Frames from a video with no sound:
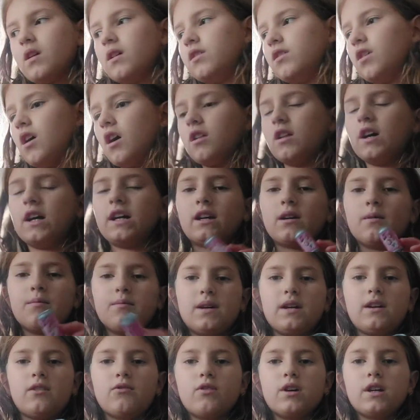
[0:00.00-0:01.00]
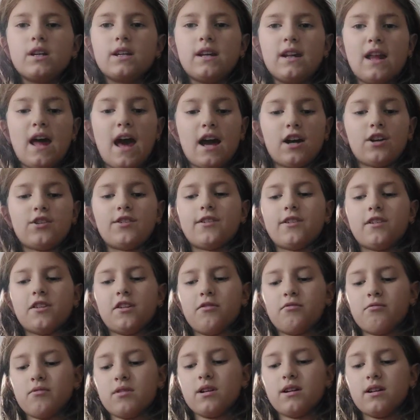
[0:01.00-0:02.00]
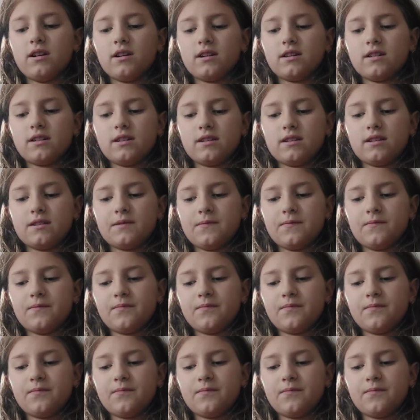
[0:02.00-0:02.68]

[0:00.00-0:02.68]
Not like a big one, it actually works.